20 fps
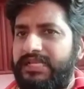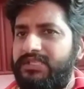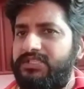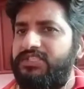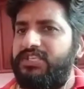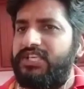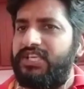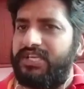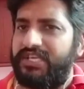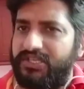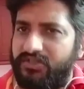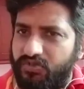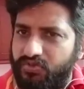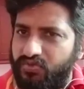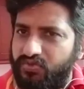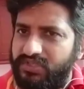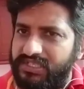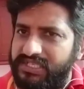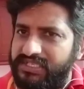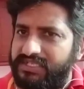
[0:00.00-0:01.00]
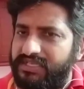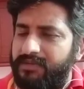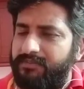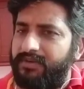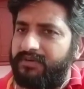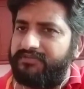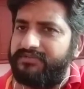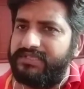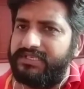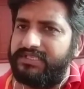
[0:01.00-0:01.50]
Generator. So this type
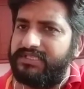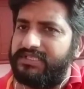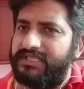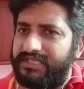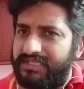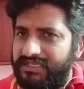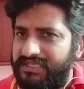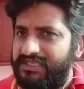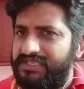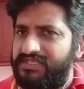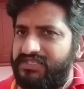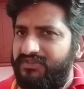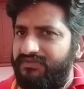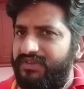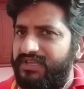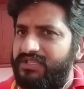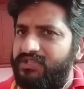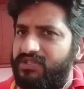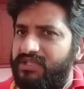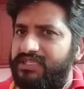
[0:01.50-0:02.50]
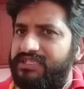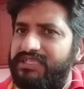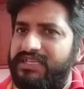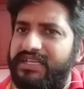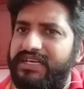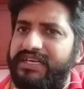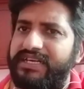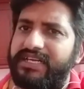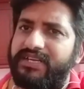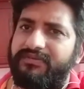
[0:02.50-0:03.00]
of this is the way the
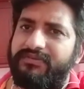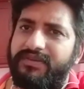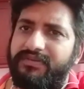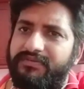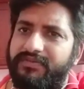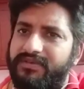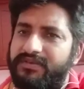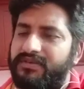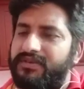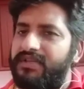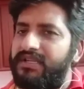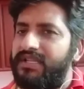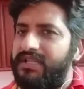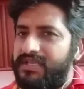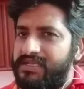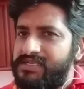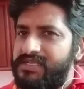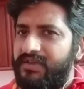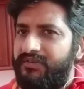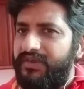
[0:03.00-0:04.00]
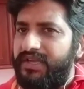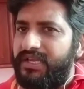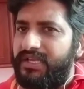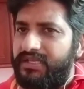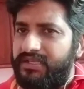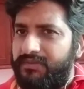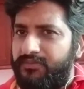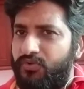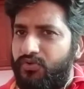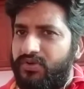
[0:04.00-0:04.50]
generator will work.
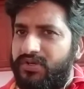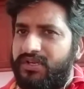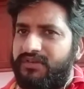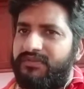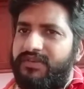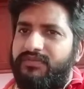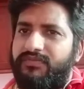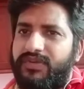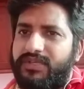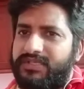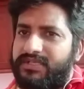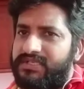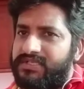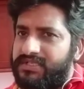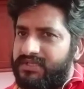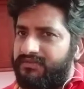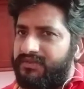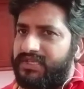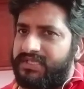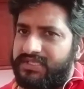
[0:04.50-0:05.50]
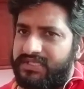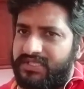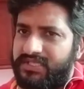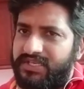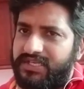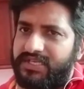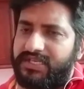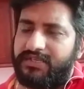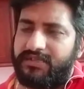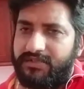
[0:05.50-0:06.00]
The motor will work. This is the way
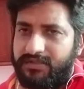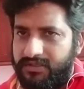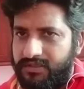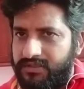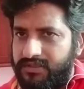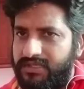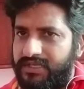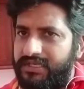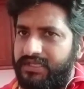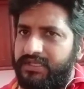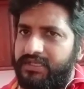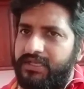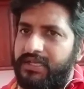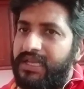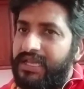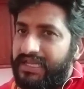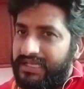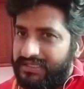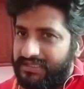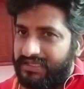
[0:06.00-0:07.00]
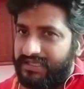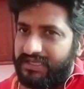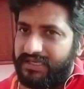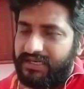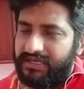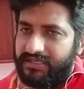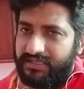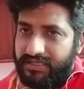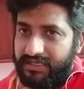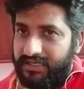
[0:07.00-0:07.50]
generator, the
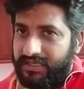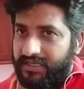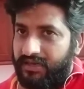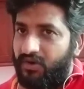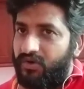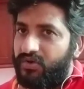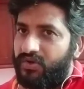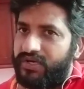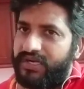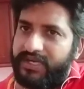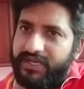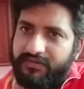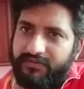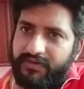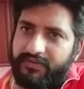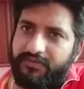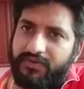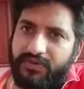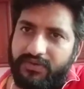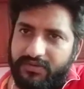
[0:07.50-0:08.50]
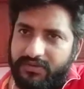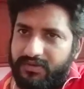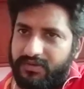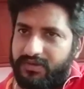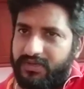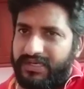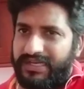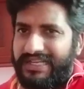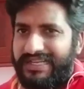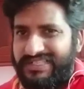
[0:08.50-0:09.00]
synchronous alternator will work.
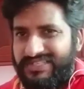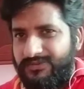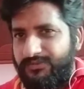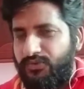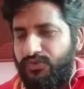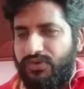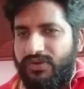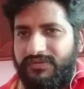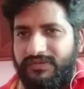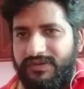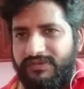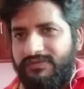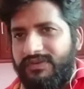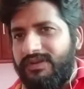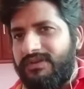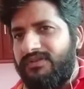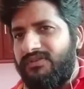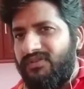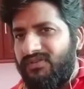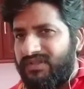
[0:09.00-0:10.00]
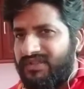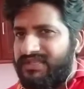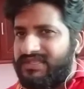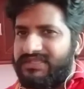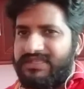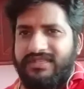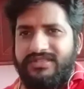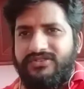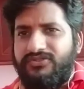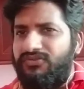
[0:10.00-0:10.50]
Induction motor will work. All these
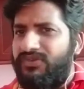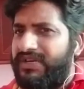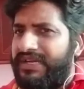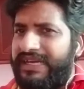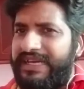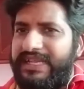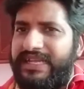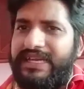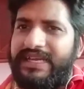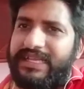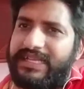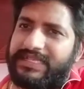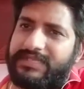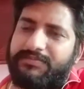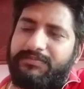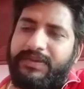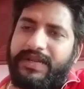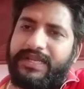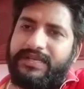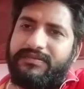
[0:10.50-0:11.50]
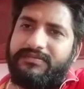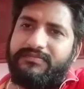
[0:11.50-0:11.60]
things will clearly explain.